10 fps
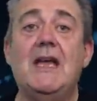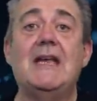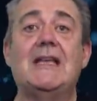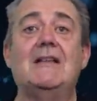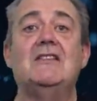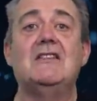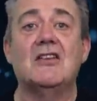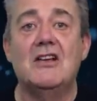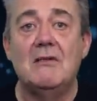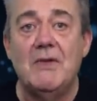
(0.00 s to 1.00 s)
it can
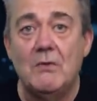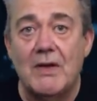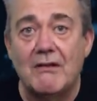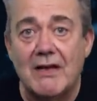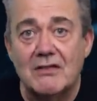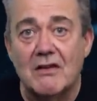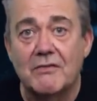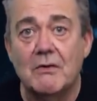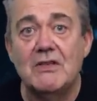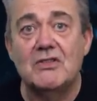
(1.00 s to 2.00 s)
determine whether our
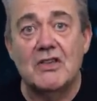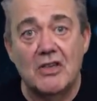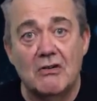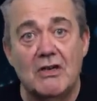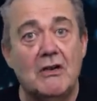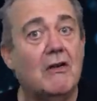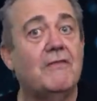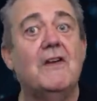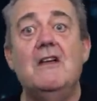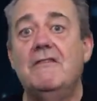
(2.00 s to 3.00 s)
software is secure
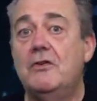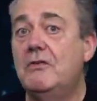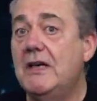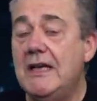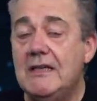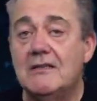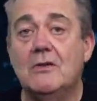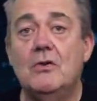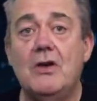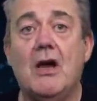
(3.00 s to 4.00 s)
enough for release
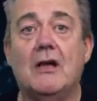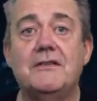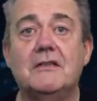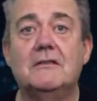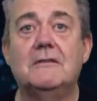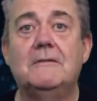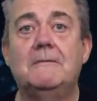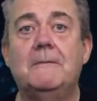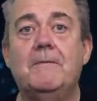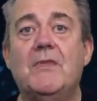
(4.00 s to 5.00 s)
or not.
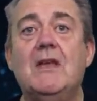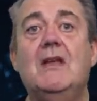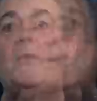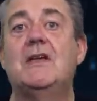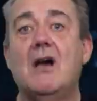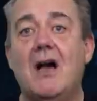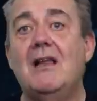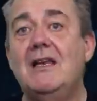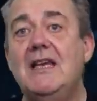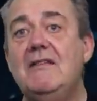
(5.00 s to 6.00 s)
We
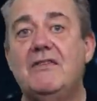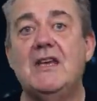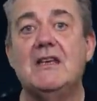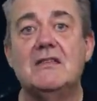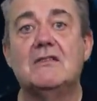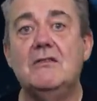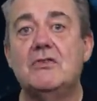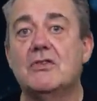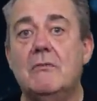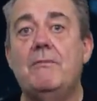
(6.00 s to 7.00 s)
can't leave this to
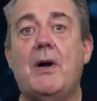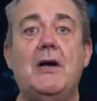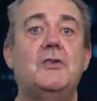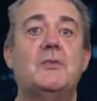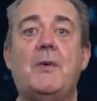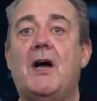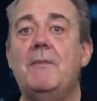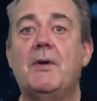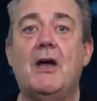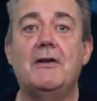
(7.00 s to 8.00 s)
some
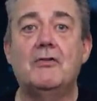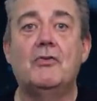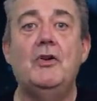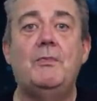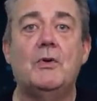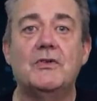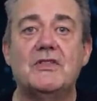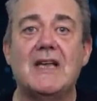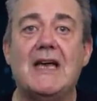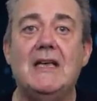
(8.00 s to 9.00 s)
post-pipeline group or
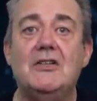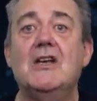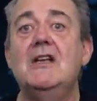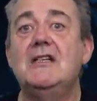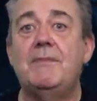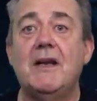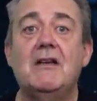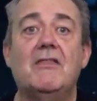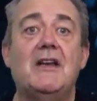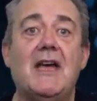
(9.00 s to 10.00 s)
stage.
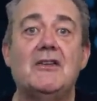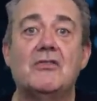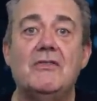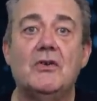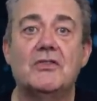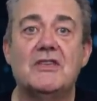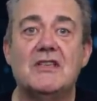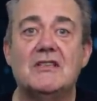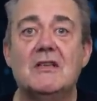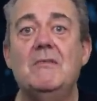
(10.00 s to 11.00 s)
Depending on the nature of your
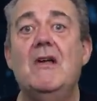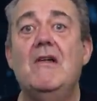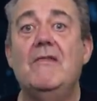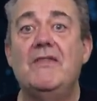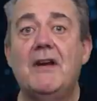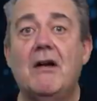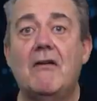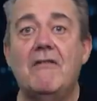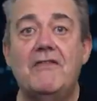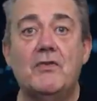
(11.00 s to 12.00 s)
system, there
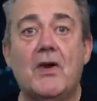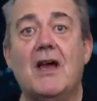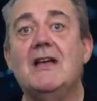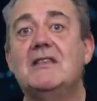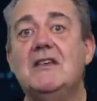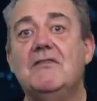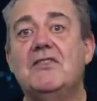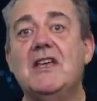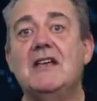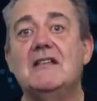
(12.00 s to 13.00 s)
are a variety of
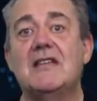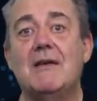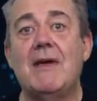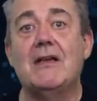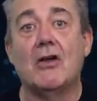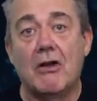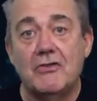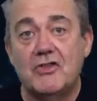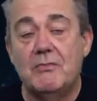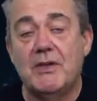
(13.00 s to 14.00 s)
things that may
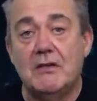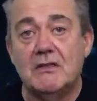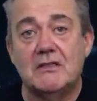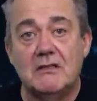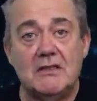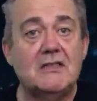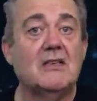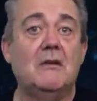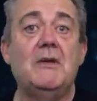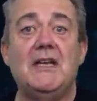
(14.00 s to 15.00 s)
contribute to
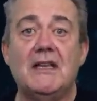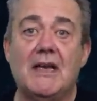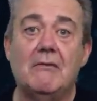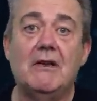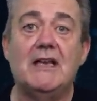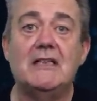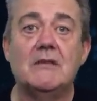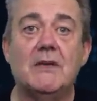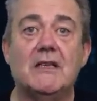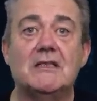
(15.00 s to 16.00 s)
determining that
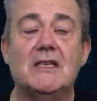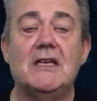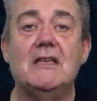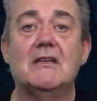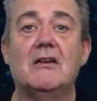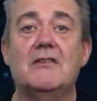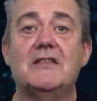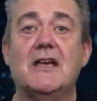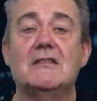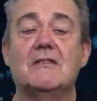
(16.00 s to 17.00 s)
releasability in the
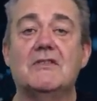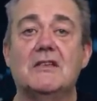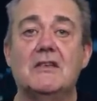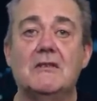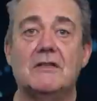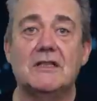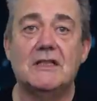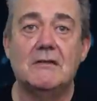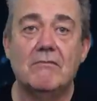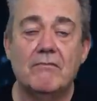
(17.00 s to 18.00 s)
context of
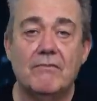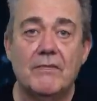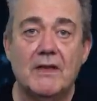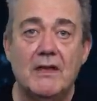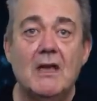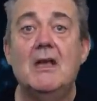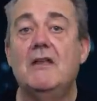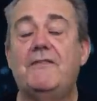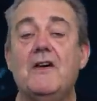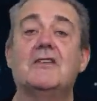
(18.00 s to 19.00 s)
security.
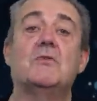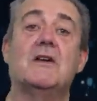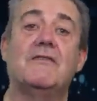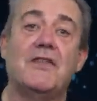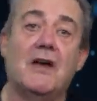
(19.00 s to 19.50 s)
The first one of